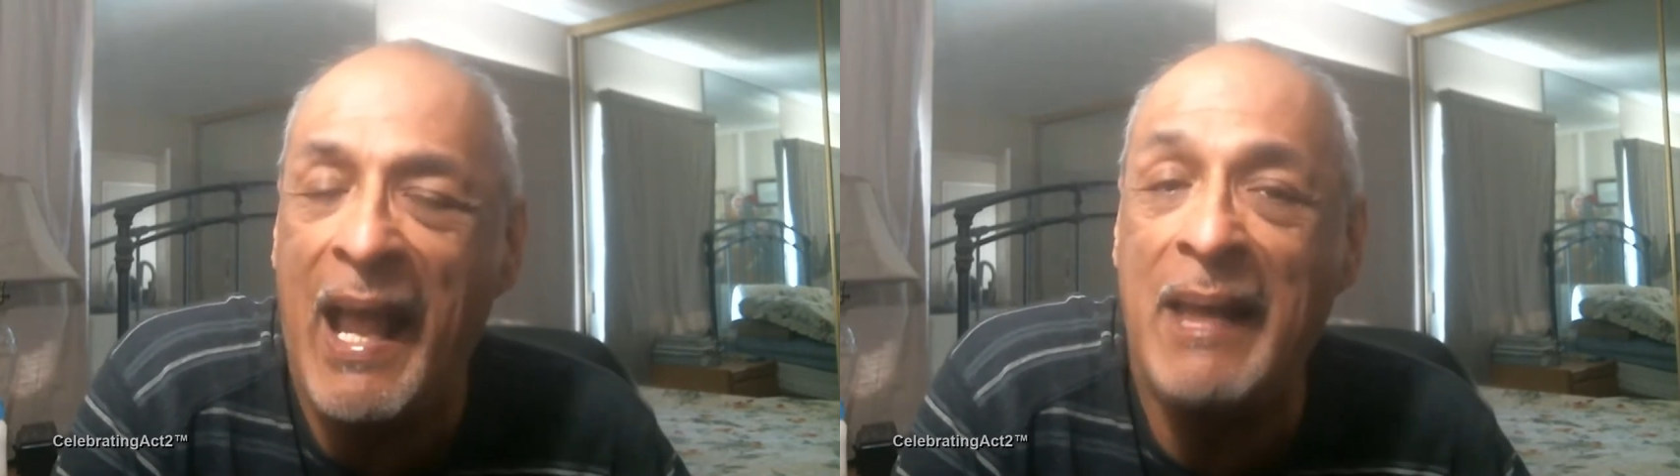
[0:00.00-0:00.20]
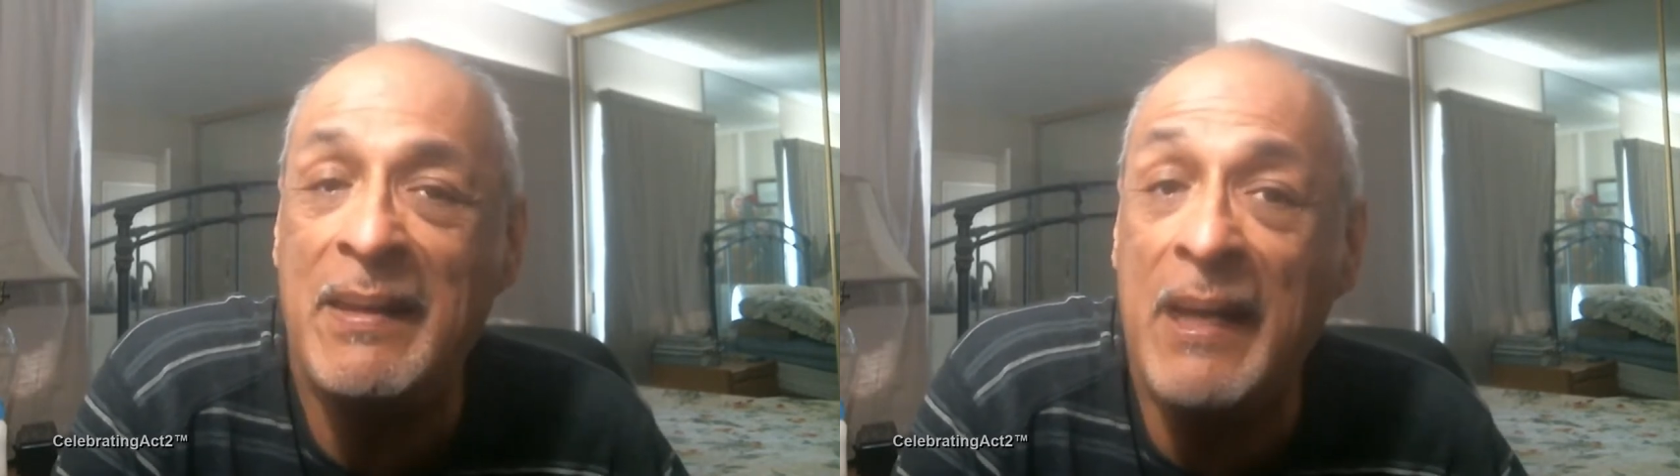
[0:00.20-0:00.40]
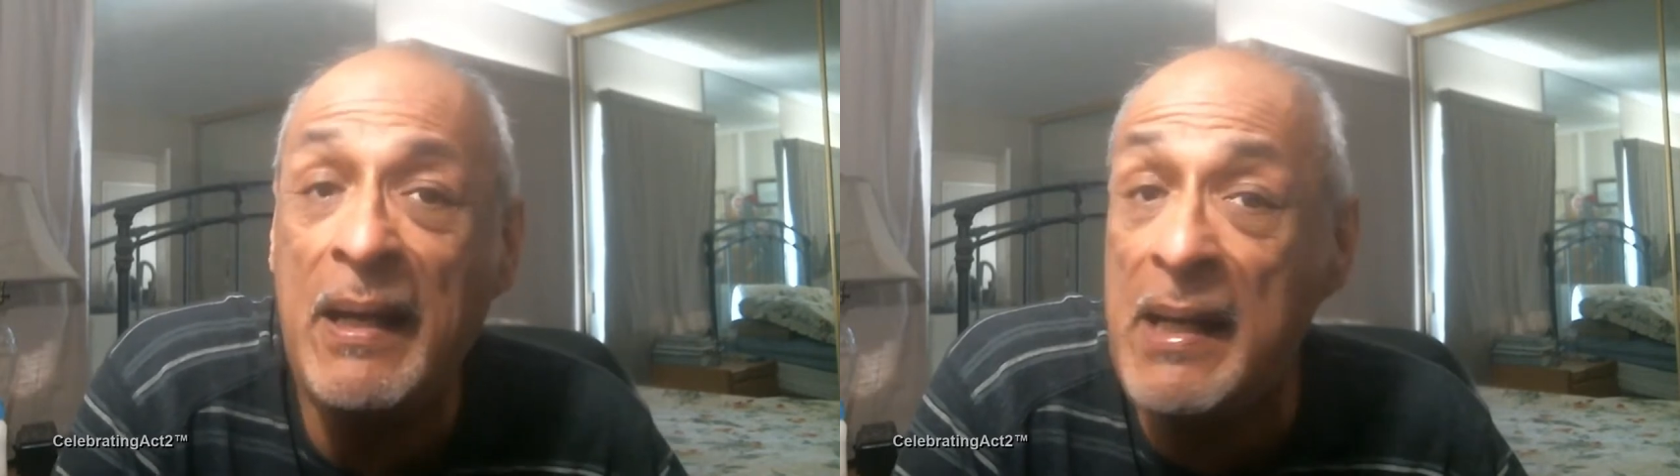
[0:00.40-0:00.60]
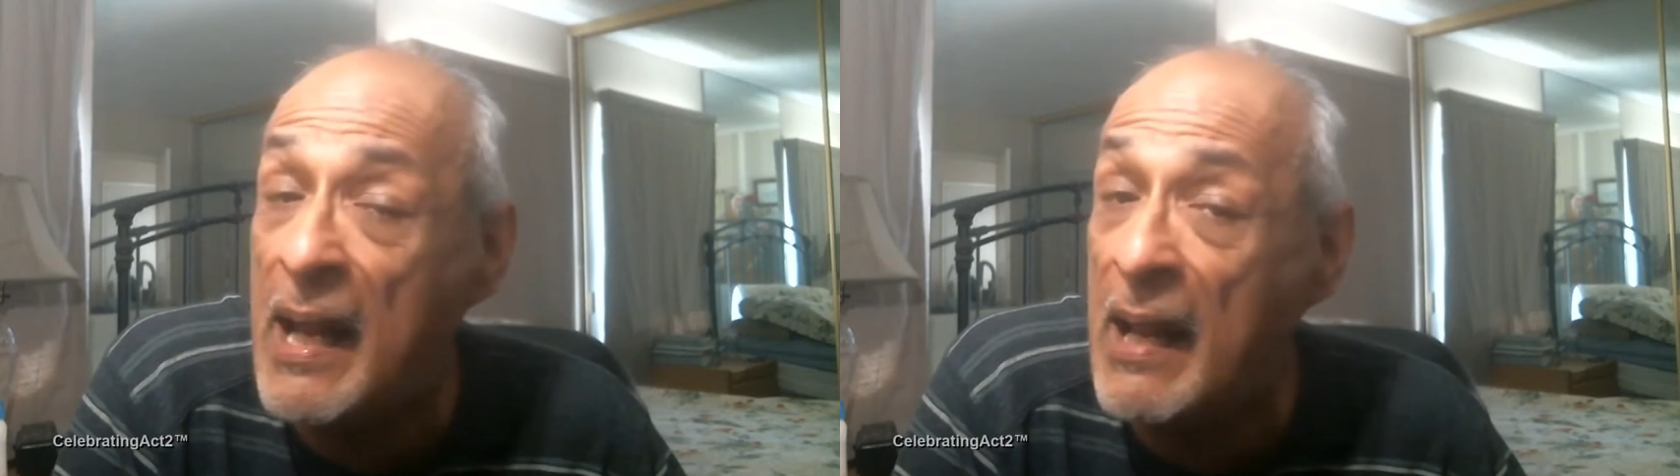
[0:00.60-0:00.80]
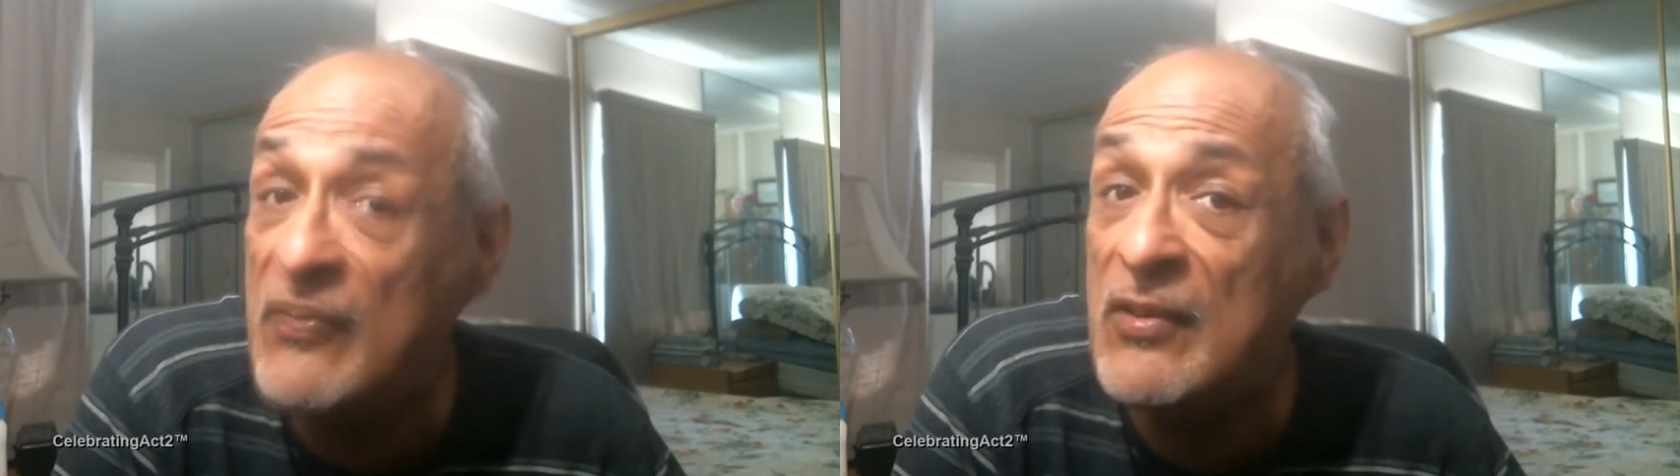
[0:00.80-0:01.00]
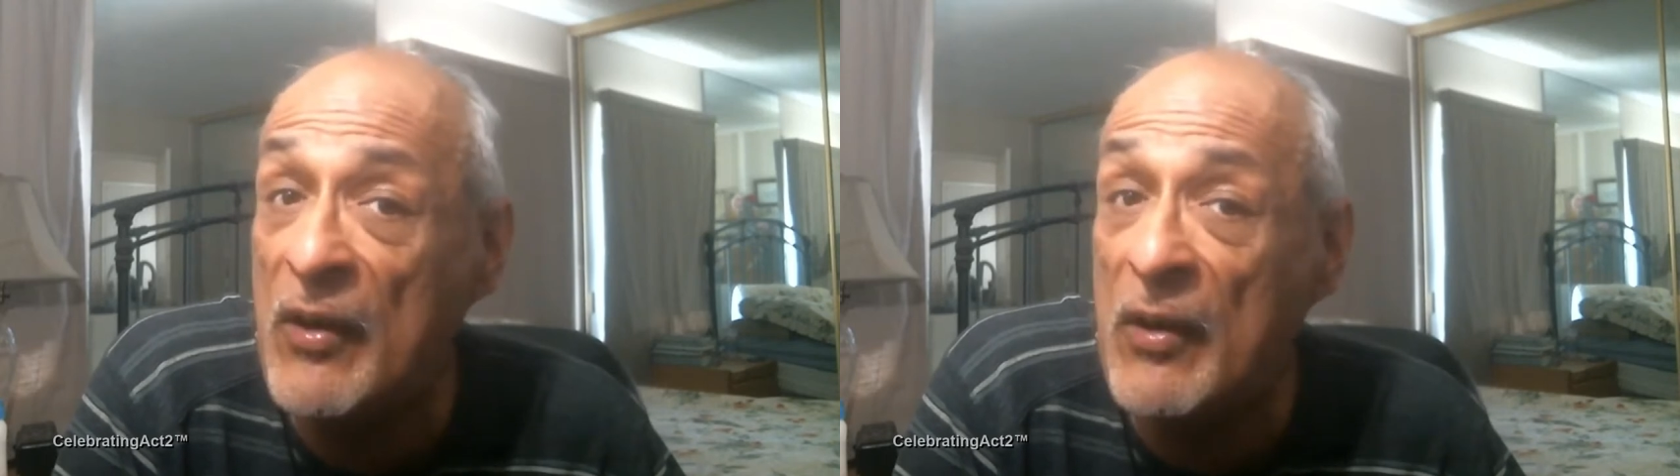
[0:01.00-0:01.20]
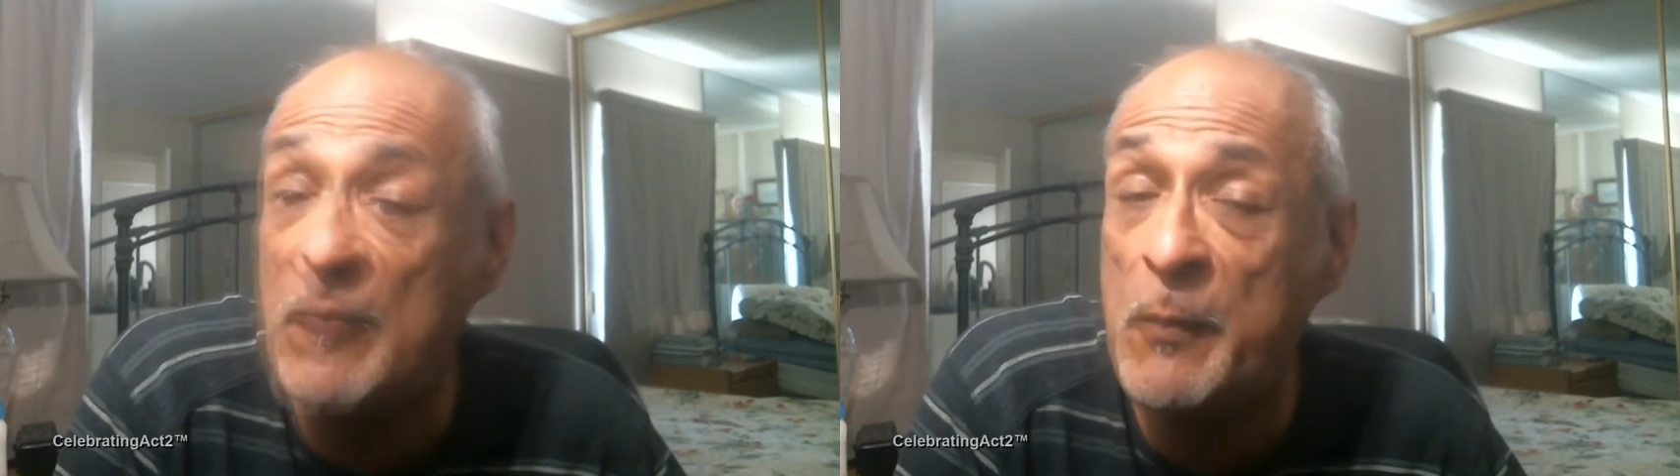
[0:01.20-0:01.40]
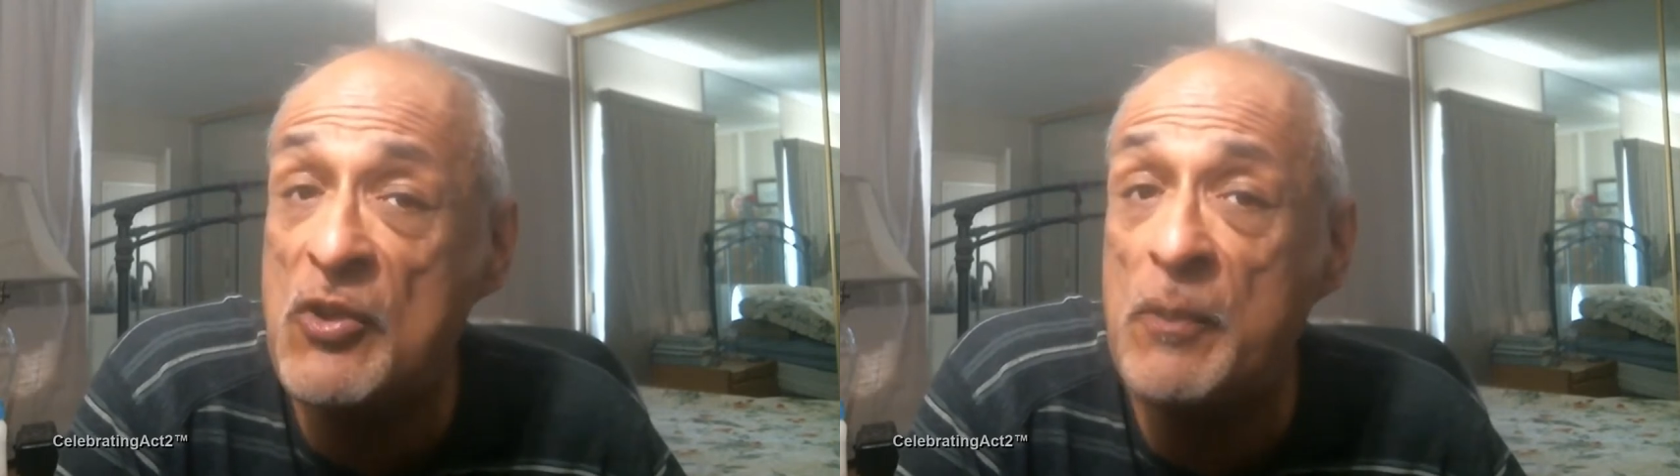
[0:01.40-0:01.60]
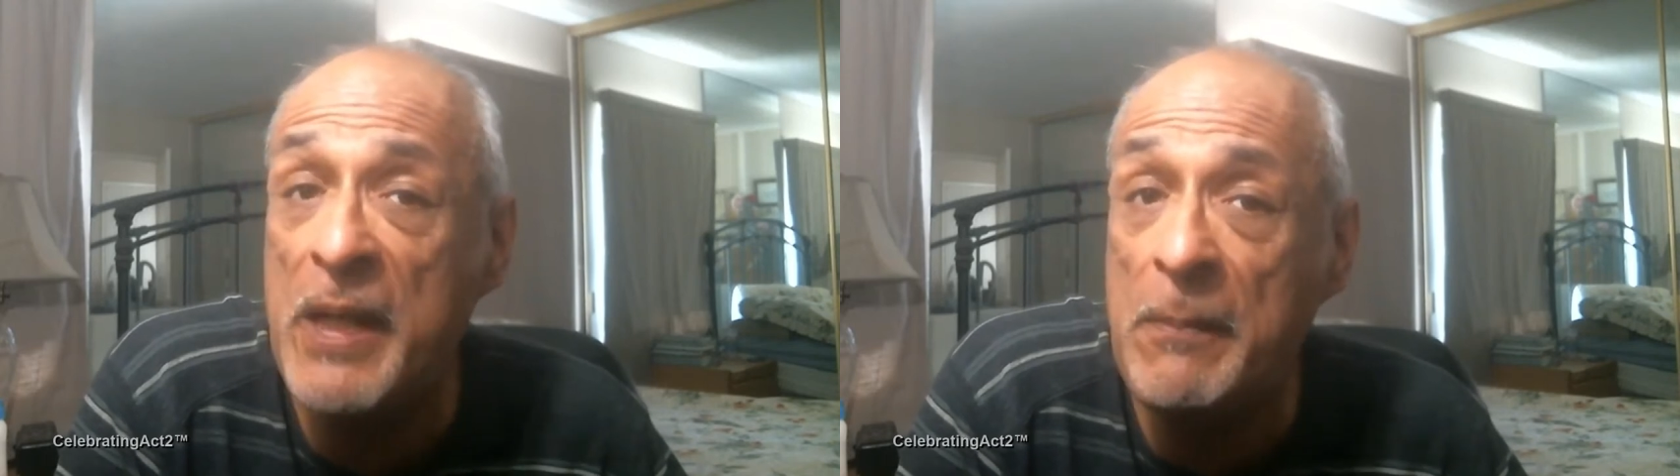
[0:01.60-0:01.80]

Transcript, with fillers: And they're going to have some very special